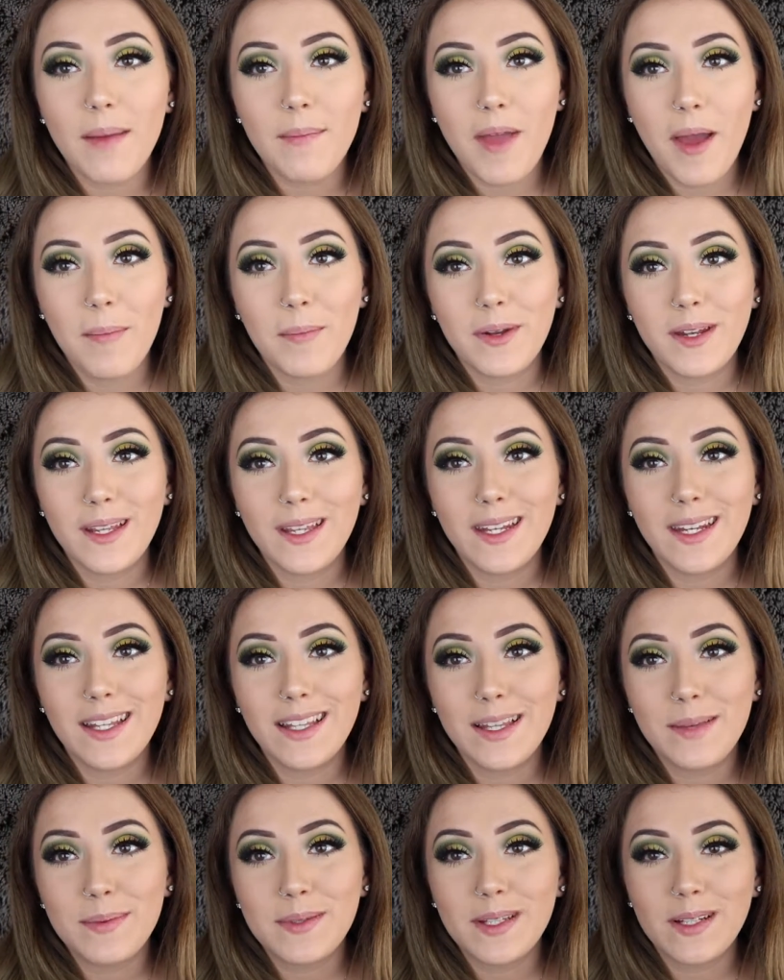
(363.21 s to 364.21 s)
I'm not putting any
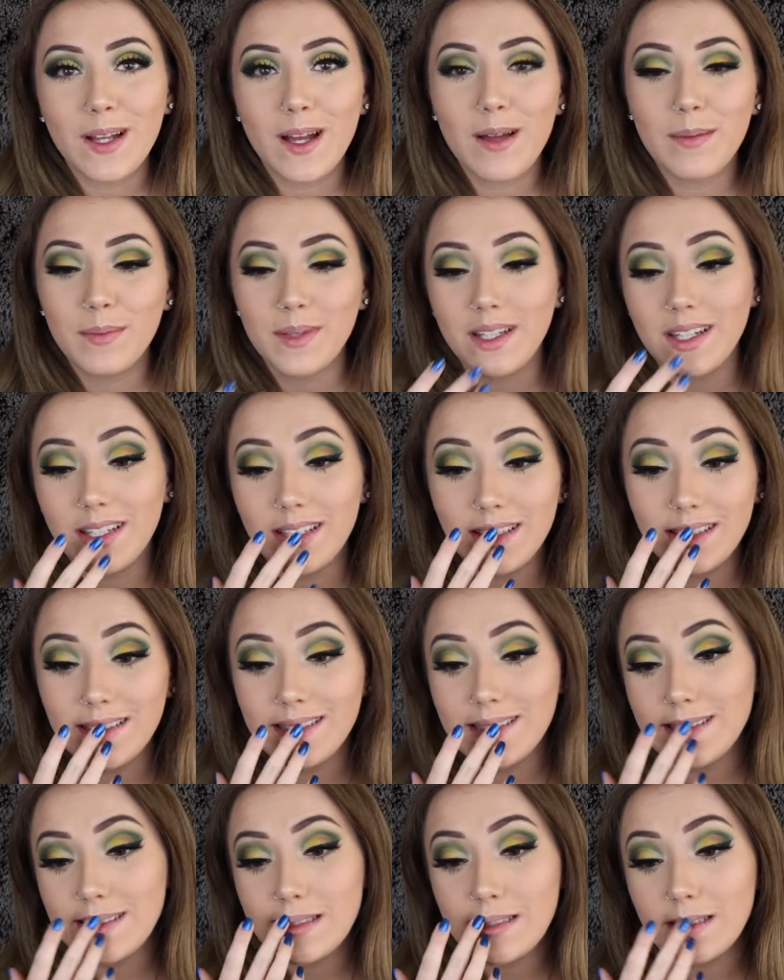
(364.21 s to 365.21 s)
lipstick on
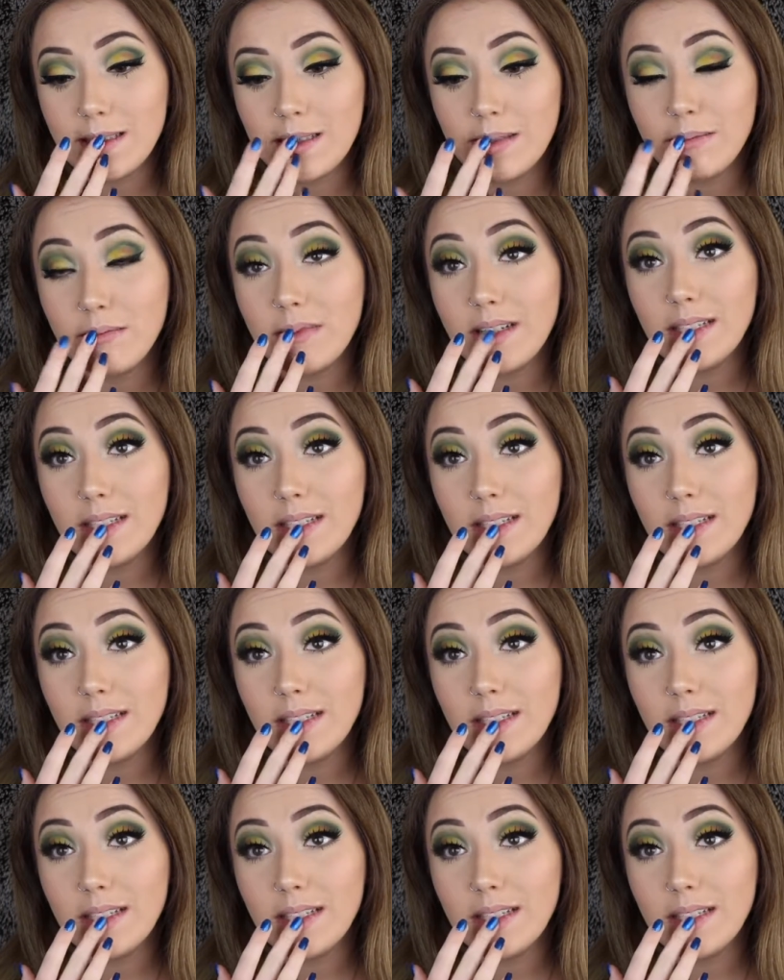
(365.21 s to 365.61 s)
because um,